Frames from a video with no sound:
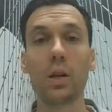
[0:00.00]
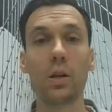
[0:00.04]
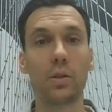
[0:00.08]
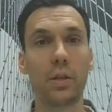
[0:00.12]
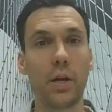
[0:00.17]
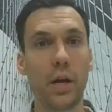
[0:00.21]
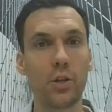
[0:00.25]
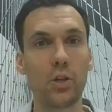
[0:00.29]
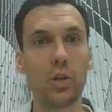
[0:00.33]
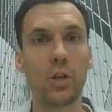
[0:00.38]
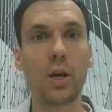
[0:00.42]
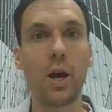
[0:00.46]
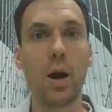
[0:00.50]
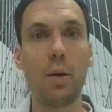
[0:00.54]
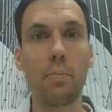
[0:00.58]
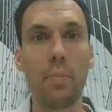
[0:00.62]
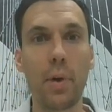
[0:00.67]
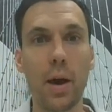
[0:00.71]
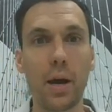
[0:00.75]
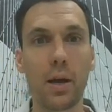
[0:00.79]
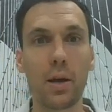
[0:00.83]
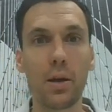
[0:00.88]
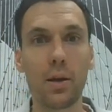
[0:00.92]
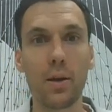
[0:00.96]
Then you come
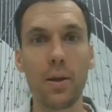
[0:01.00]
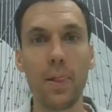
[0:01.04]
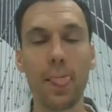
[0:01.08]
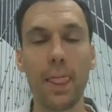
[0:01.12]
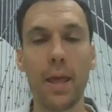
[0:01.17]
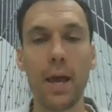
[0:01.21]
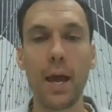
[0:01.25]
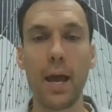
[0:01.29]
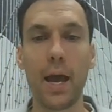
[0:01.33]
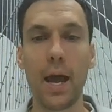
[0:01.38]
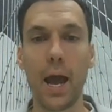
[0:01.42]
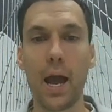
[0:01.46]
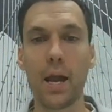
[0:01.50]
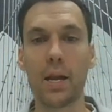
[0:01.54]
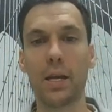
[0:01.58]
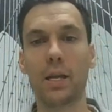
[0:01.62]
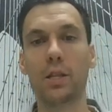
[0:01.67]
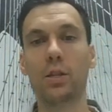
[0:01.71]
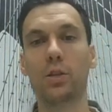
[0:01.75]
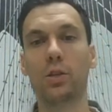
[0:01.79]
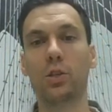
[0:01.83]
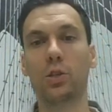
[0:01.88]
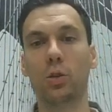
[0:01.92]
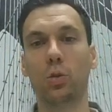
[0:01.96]
back, and
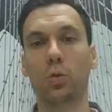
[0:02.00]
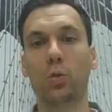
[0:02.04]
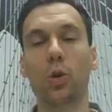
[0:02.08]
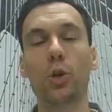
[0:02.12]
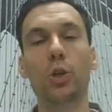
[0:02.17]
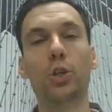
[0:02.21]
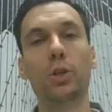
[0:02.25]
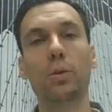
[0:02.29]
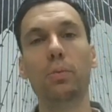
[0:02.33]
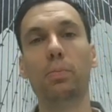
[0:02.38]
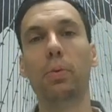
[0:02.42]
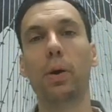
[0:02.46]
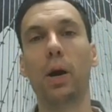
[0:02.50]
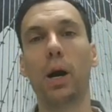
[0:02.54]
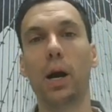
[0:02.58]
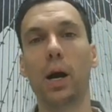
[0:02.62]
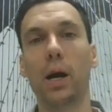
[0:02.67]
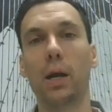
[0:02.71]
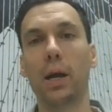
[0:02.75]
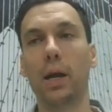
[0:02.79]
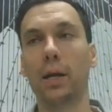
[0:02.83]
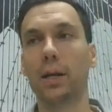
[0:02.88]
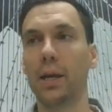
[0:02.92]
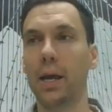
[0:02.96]
in the solution
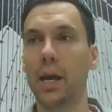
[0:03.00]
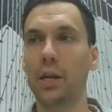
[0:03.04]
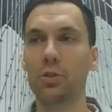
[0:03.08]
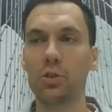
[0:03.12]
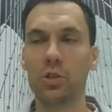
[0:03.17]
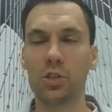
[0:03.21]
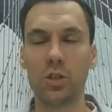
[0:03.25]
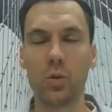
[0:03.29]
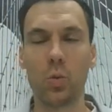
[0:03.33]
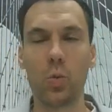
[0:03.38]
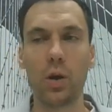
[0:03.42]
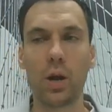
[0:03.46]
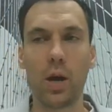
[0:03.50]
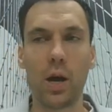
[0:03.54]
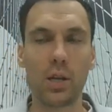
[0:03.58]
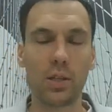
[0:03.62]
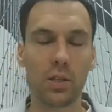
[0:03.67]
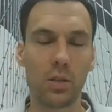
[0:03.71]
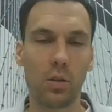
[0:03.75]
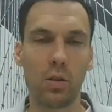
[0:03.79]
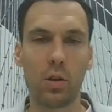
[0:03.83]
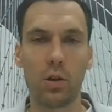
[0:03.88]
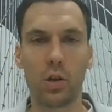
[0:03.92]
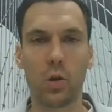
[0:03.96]
part, again, you still want to
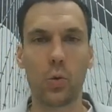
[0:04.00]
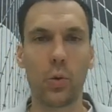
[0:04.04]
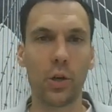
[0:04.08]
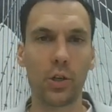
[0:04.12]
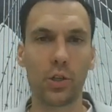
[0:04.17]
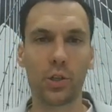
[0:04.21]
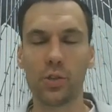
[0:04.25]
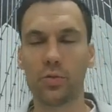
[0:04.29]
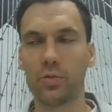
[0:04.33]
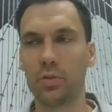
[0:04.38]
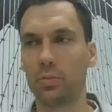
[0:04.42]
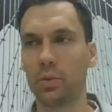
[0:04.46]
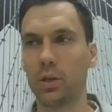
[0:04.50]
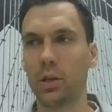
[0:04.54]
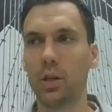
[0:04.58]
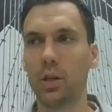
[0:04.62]
ask a lot of questions from the